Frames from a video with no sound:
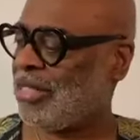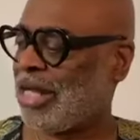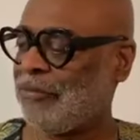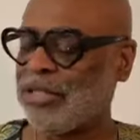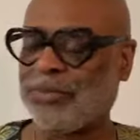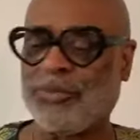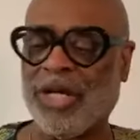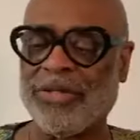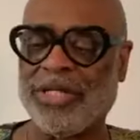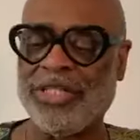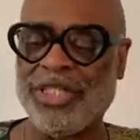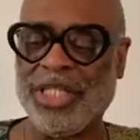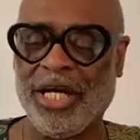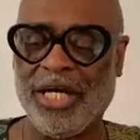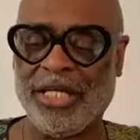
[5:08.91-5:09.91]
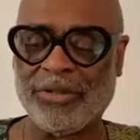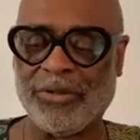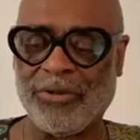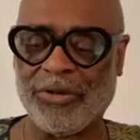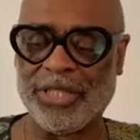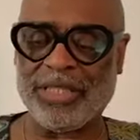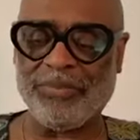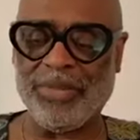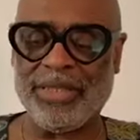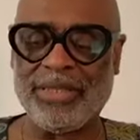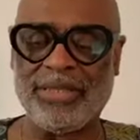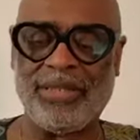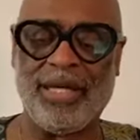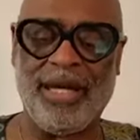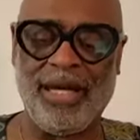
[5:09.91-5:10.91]
That was Brother John
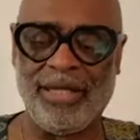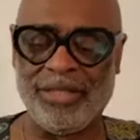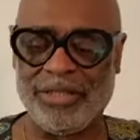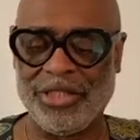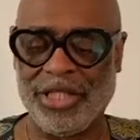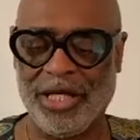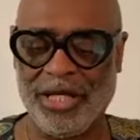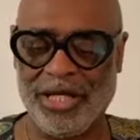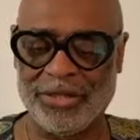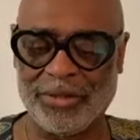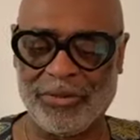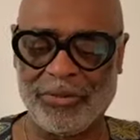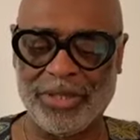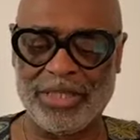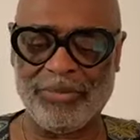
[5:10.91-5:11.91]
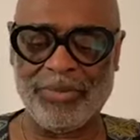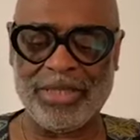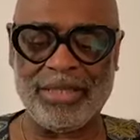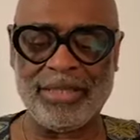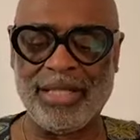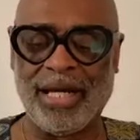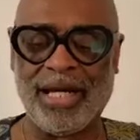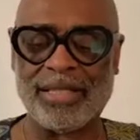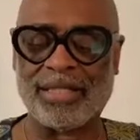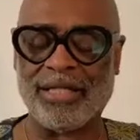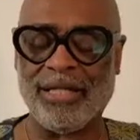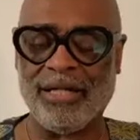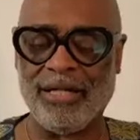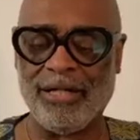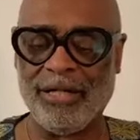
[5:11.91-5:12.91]
Christmas at
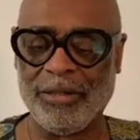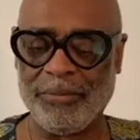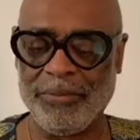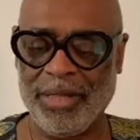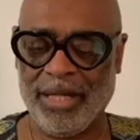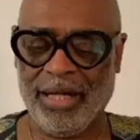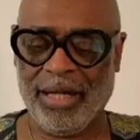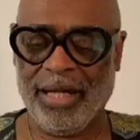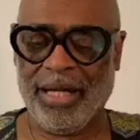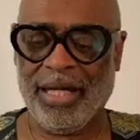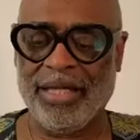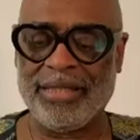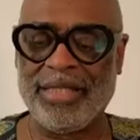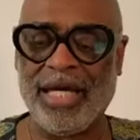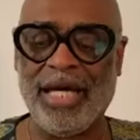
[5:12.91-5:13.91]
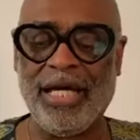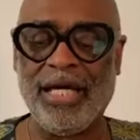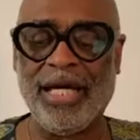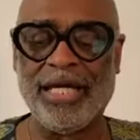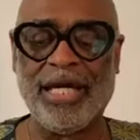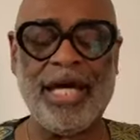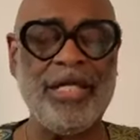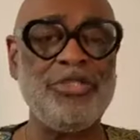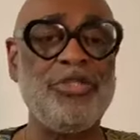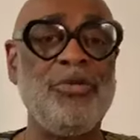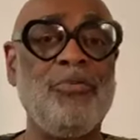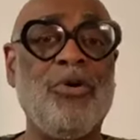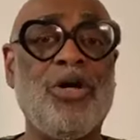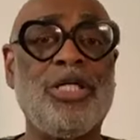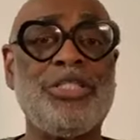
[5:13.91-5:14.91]
johnchristmas.com. And in case you
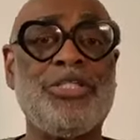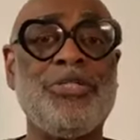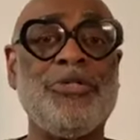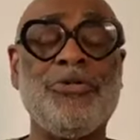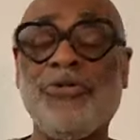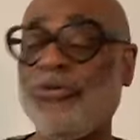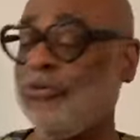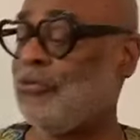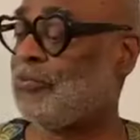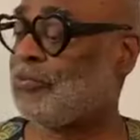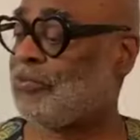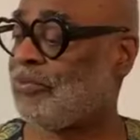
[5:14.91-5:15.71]
want to